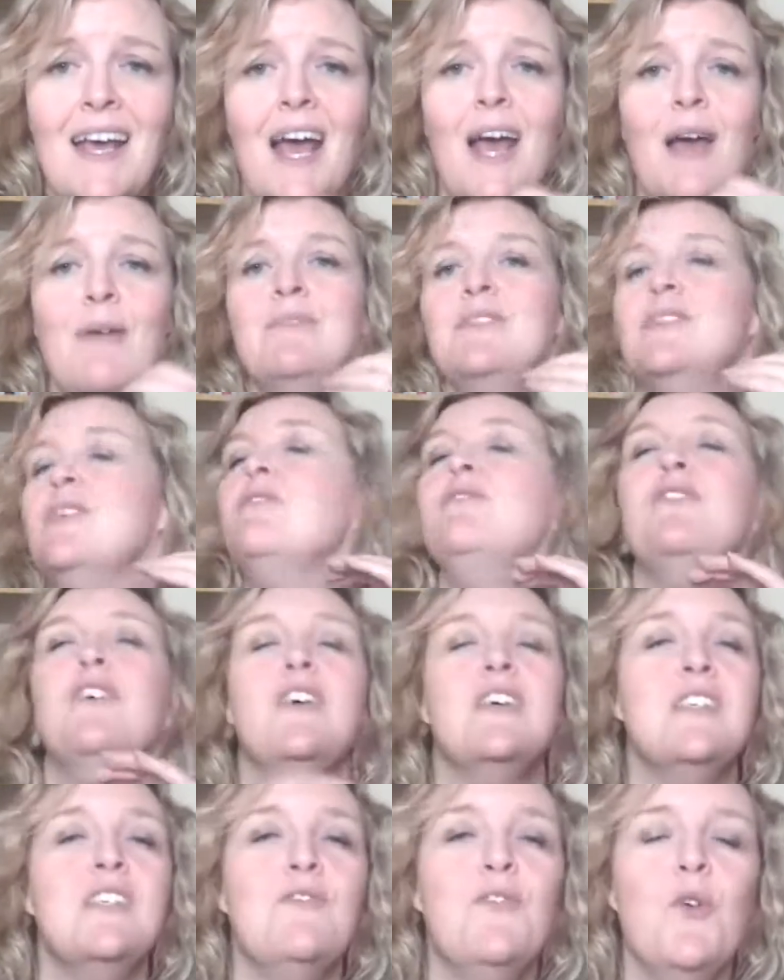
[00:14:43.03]
So
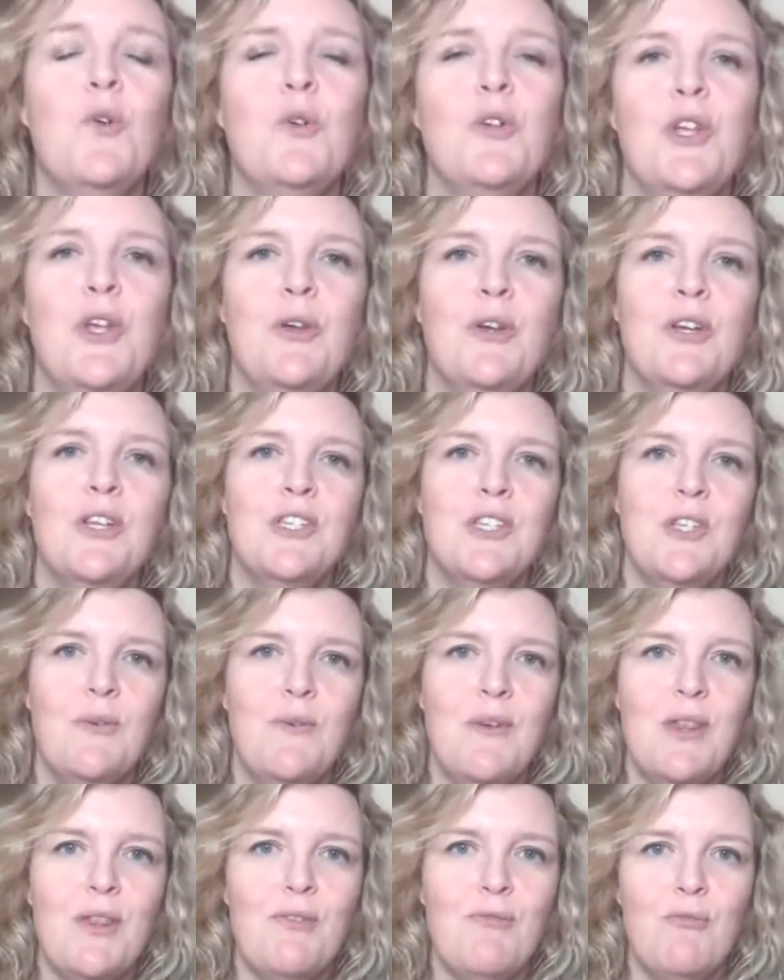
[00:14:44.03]
first of all, you can do
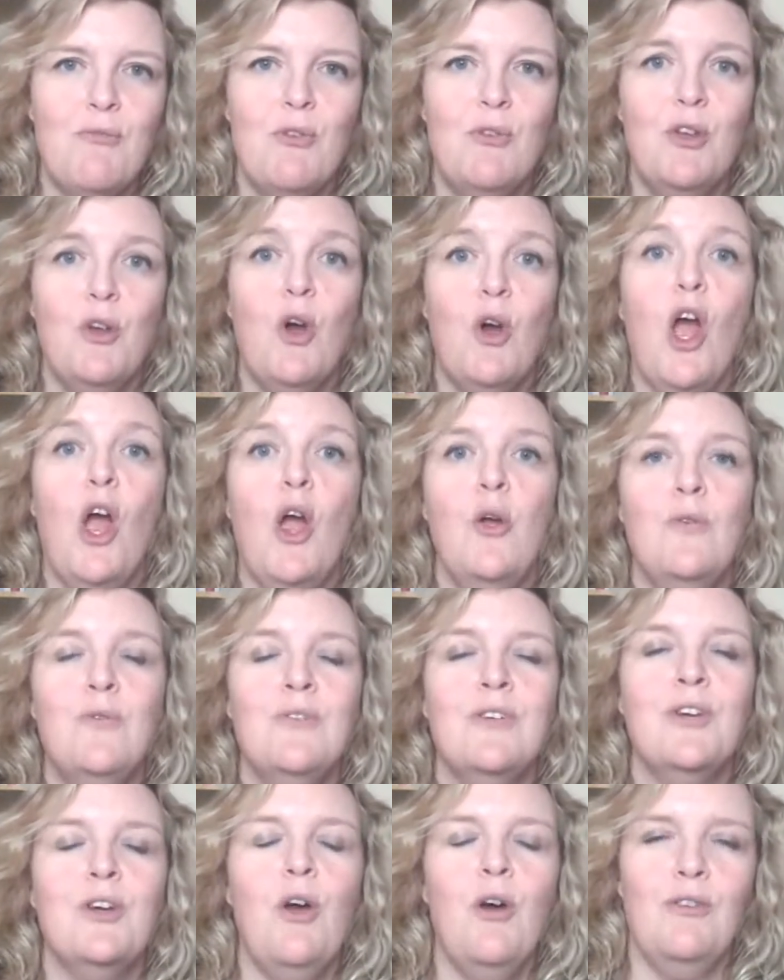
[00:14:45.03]
it through your
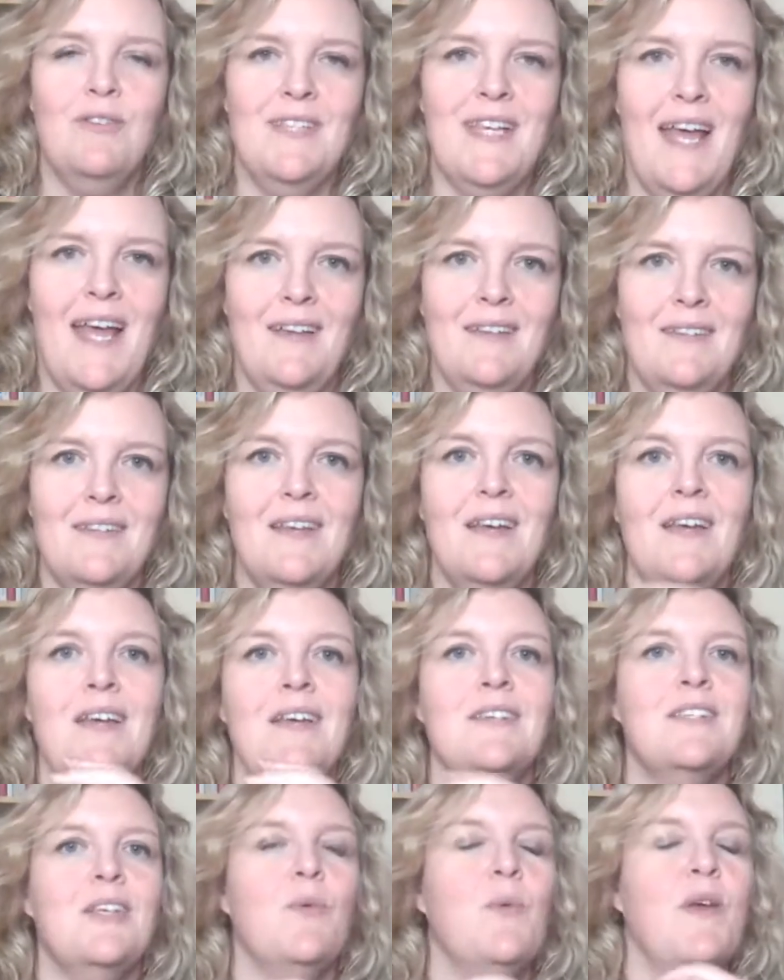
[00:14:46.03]
own content.
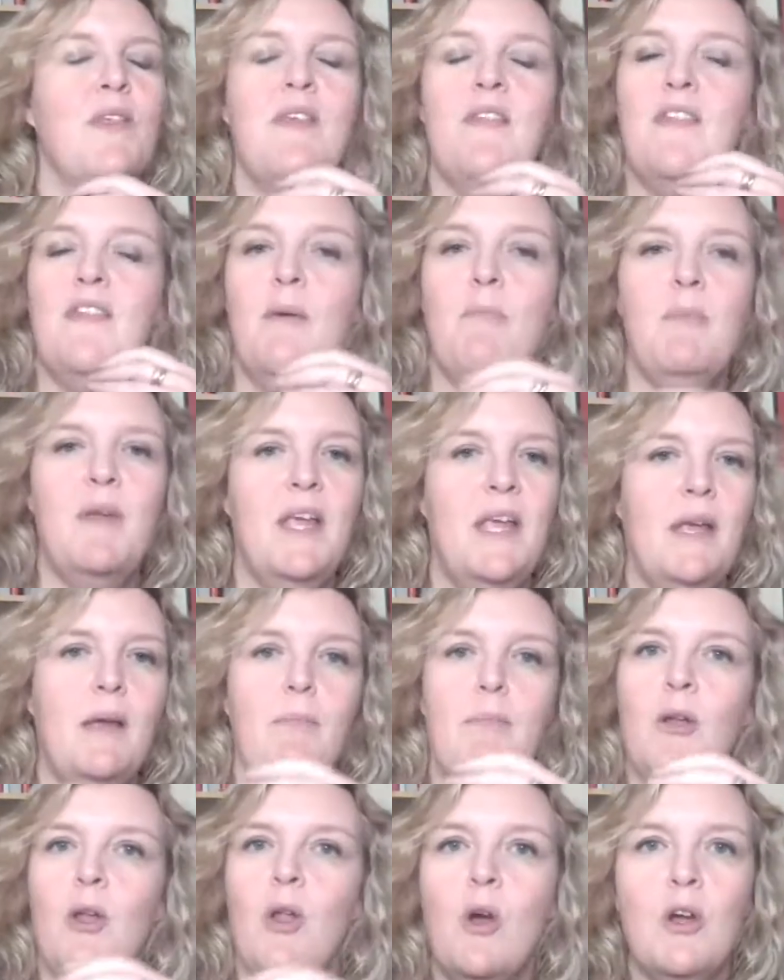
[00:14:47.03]
So whether that be
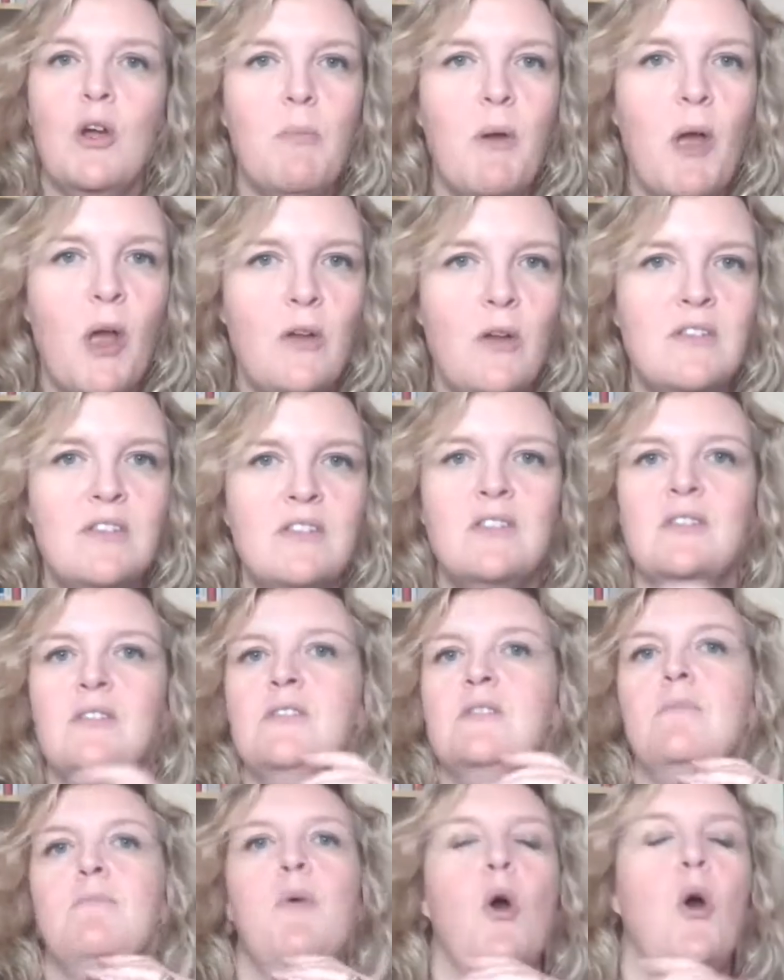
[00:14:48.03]
blog
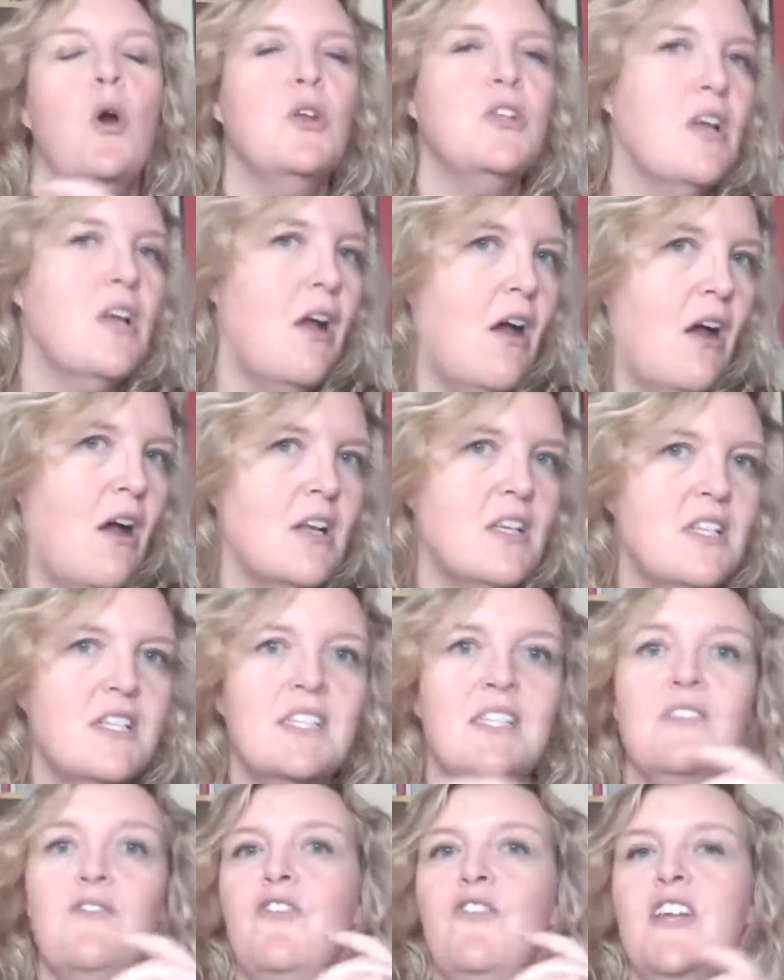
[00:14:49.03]
posts,
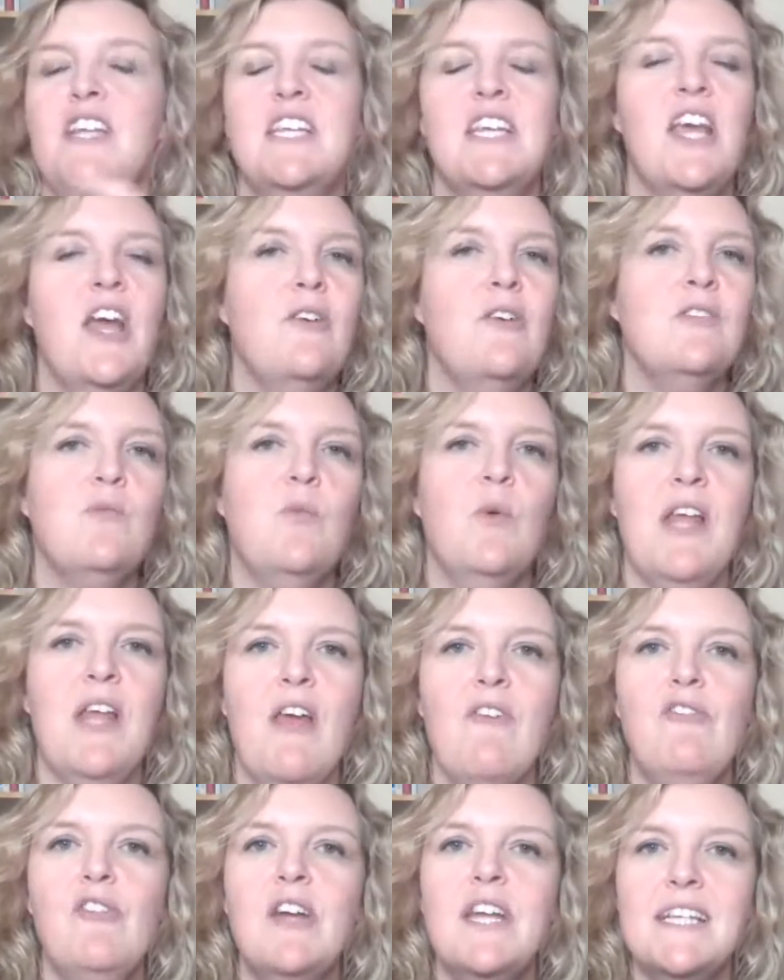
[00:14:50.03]
podcasts, videos,
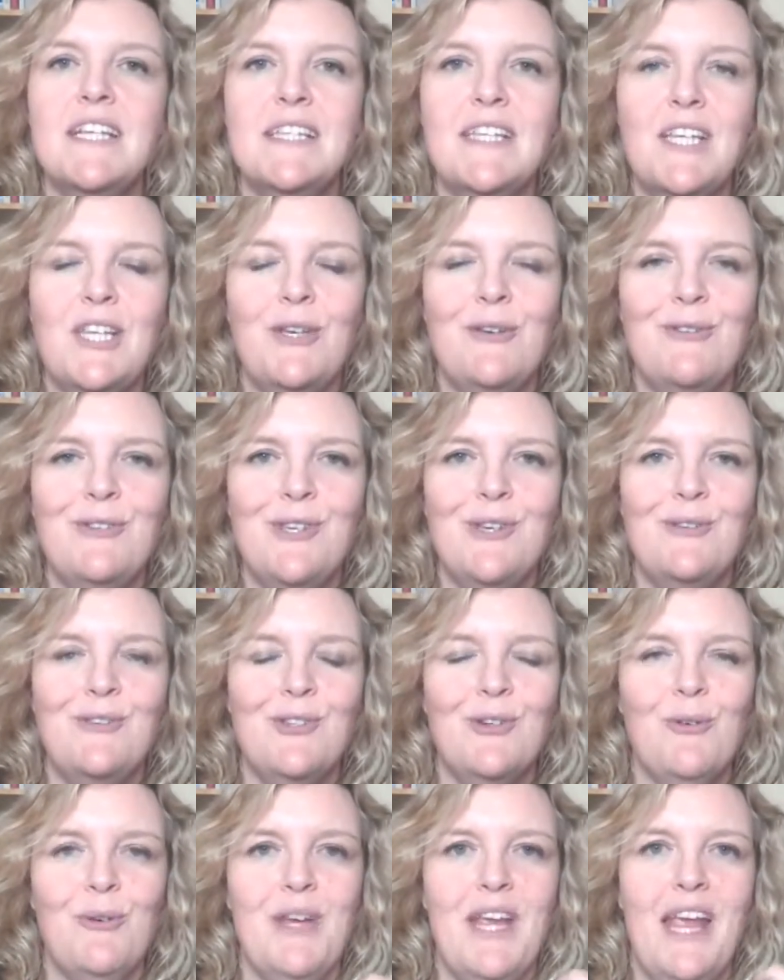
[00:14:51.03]
whatever it is that you do to
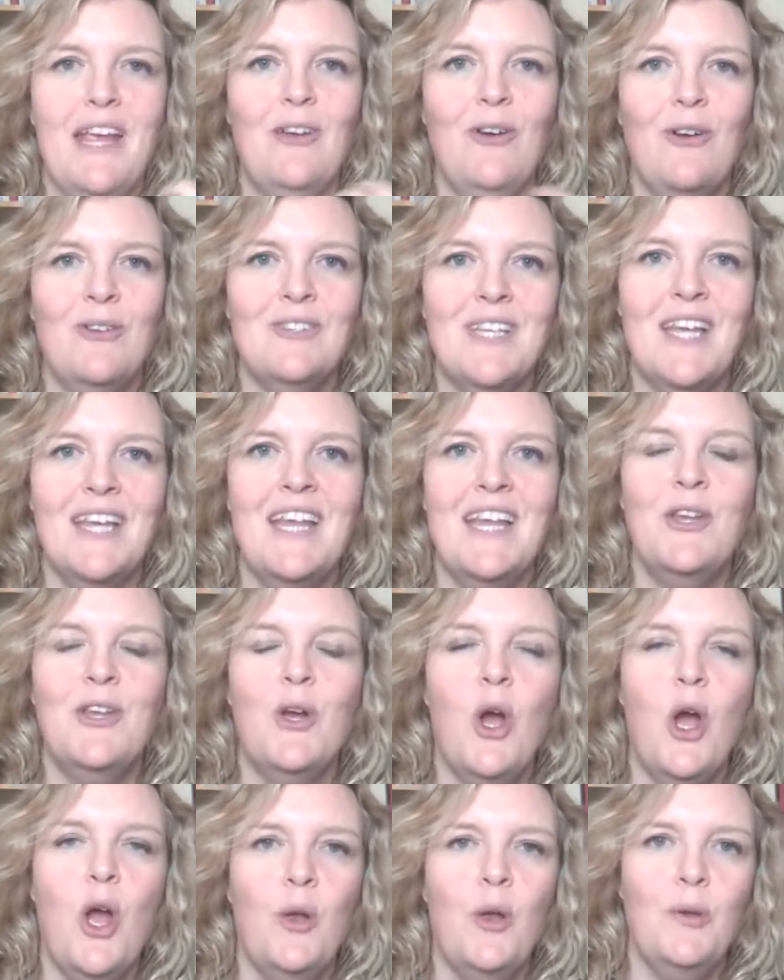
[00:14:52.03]
create content in
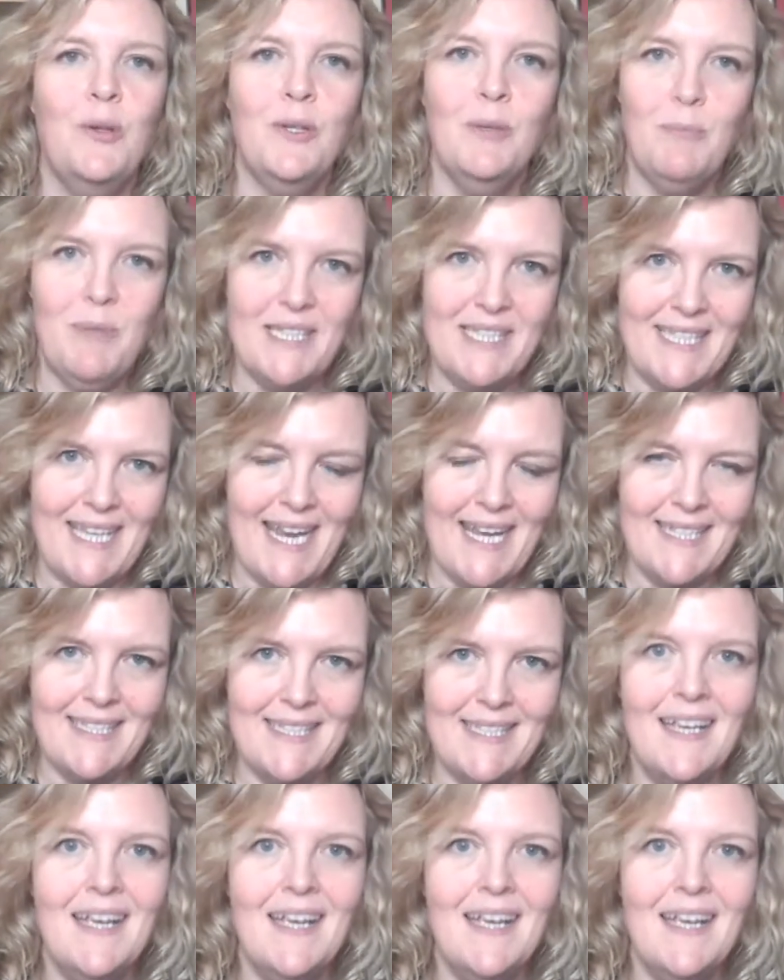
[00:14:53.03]
your own business,